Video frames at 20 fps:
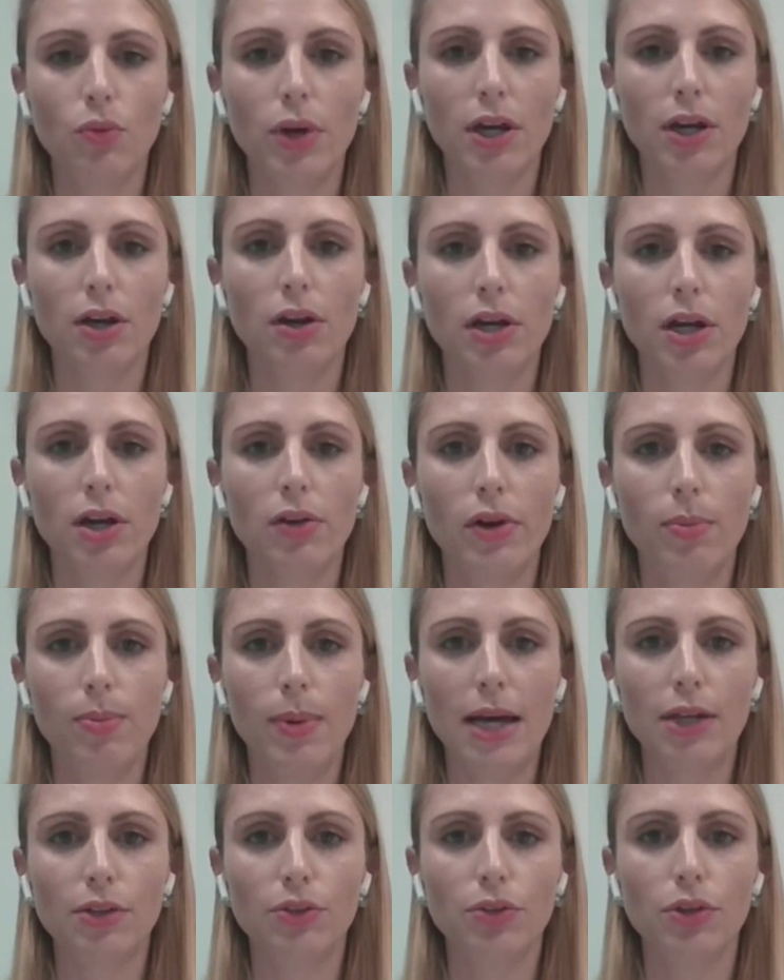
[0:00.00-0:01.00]
we're going to
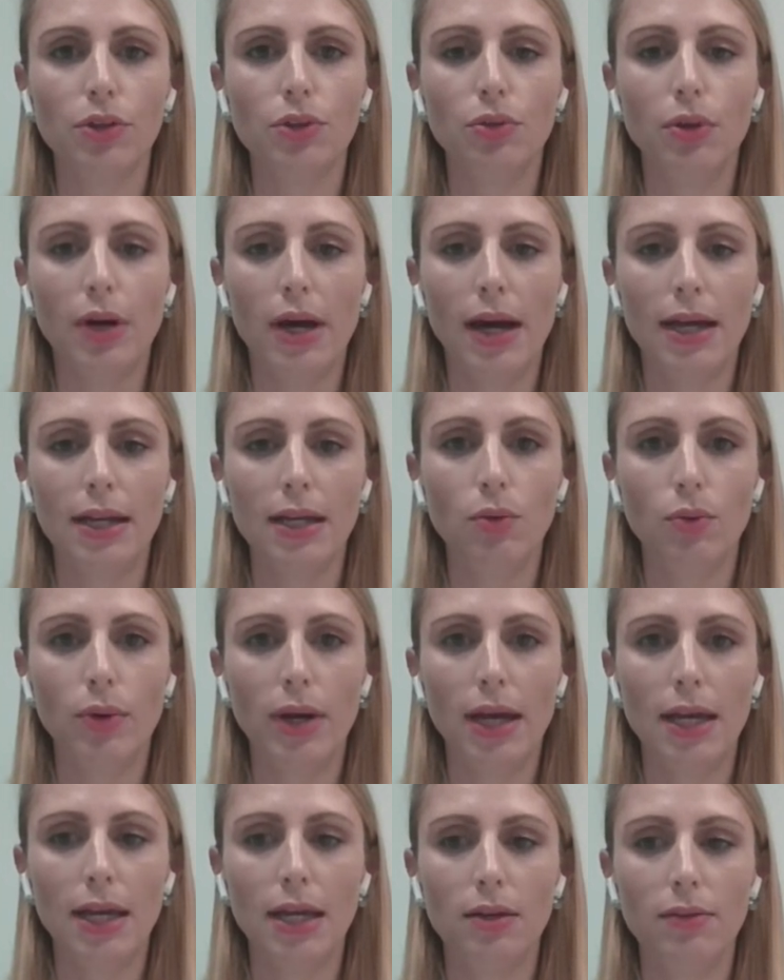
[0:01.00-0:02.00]
reply to you
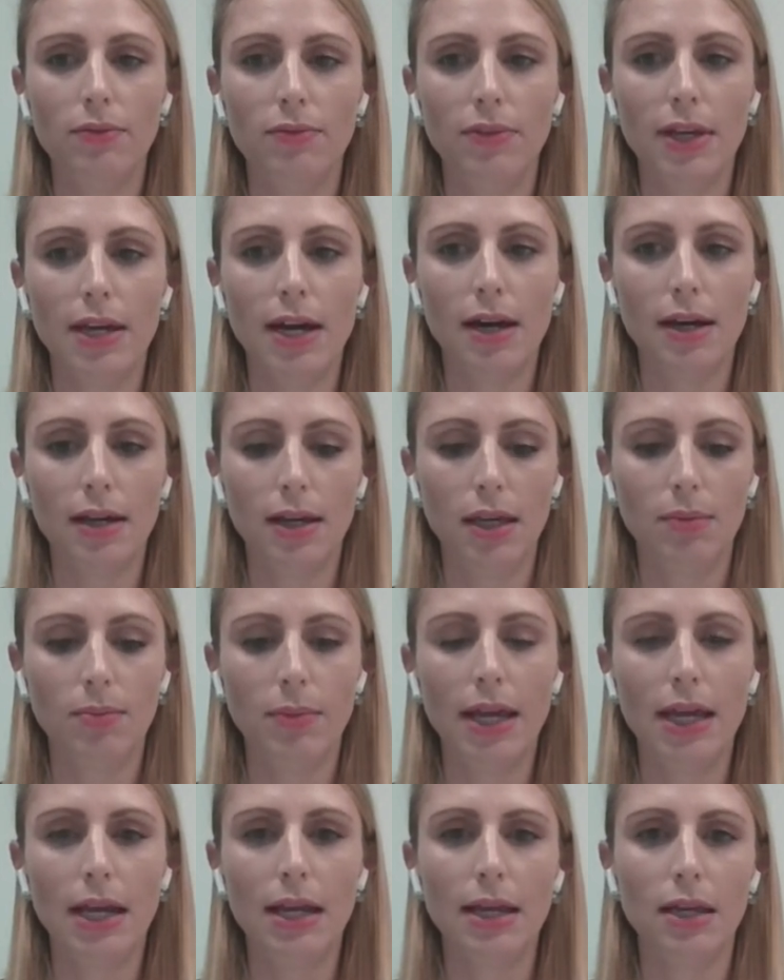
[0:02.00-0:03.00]
anyway via
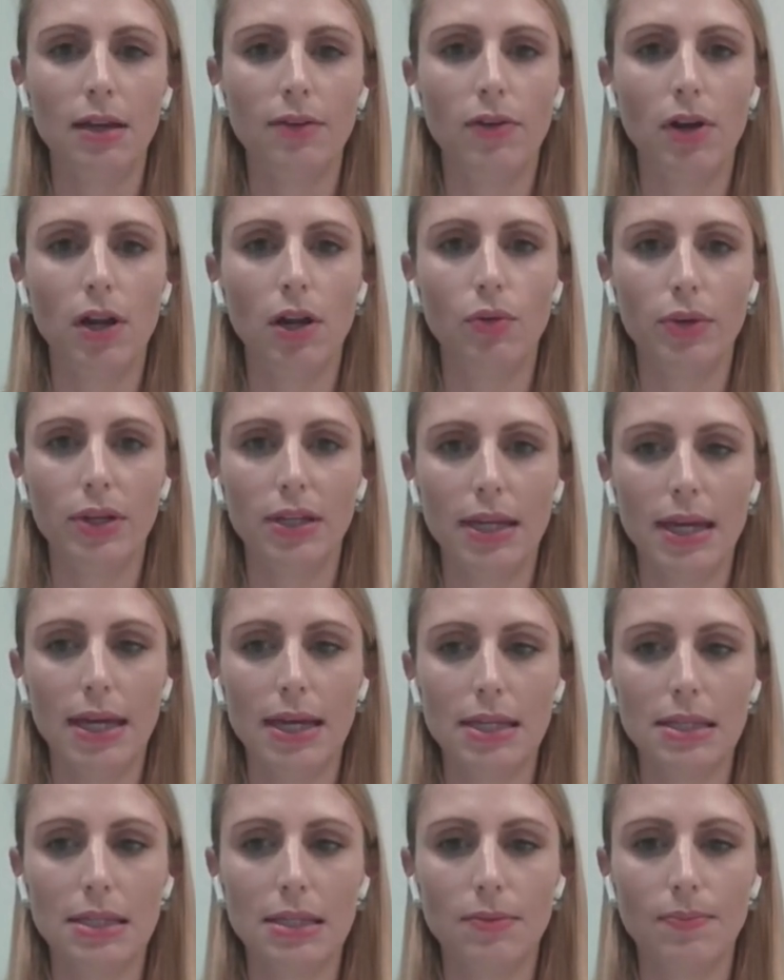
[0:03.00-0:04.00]
email in the following
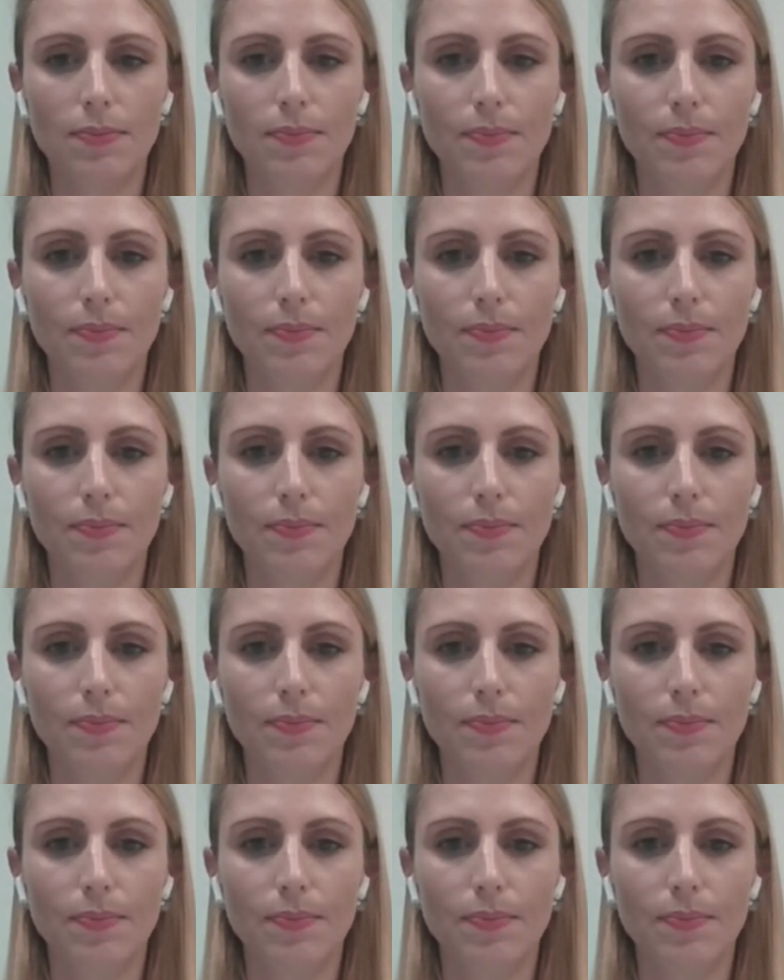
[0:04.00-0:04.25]
days.